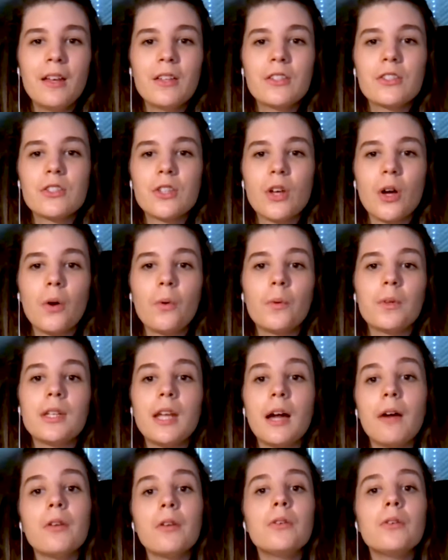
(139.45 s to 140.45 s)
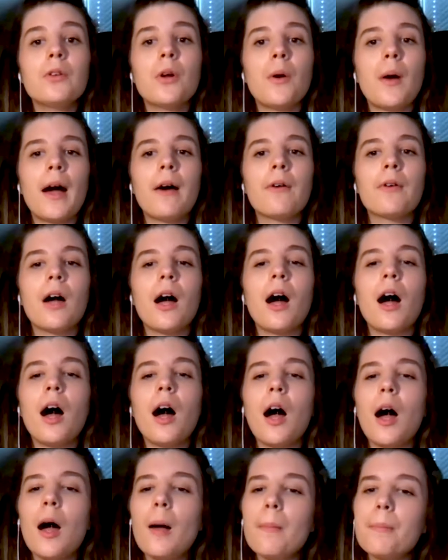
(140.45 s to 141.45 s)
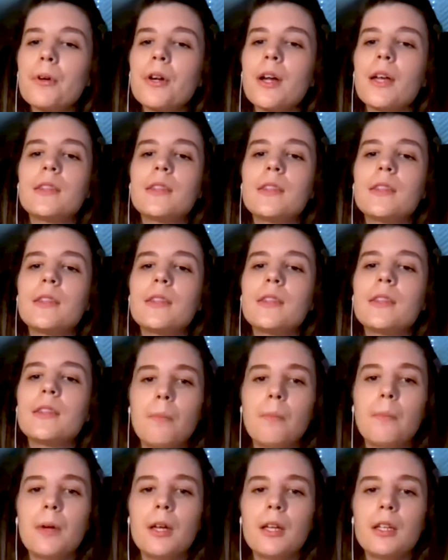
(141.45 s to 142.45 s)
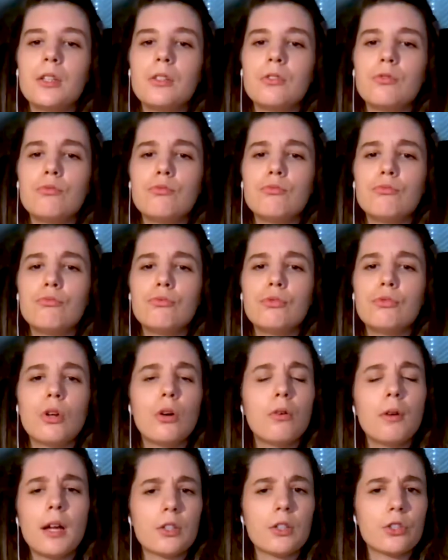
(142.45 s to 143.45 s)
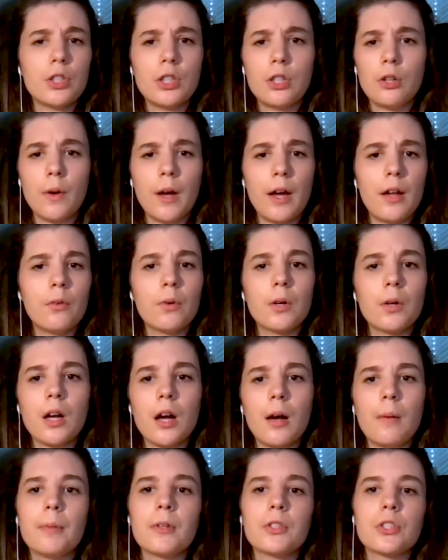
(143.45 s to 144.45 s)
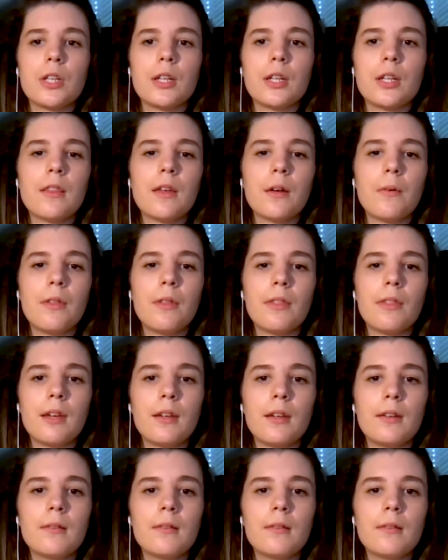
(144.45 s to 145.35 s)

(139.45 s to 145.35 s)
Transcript: So now you know how to operate the drill, but you don't actually know how to accomplish anything with it.